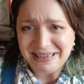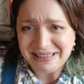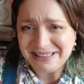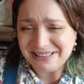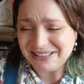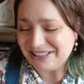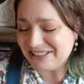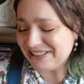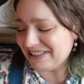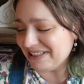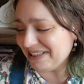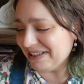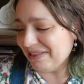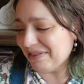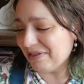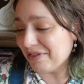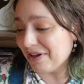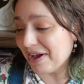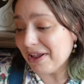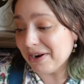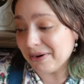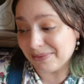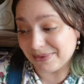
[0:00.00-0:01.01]
She'd
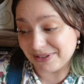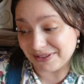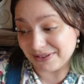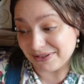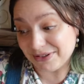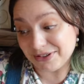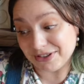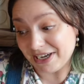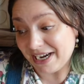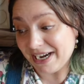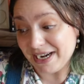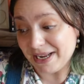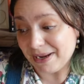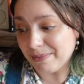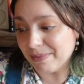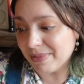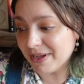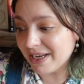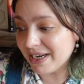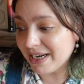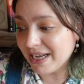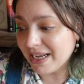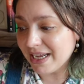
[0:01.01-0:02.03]
thought it was his training,
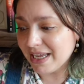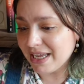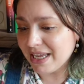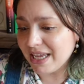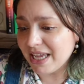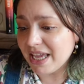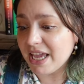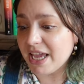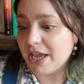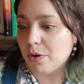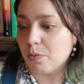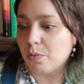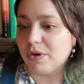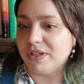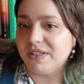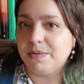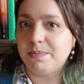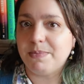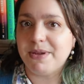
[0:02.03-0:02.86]
but it was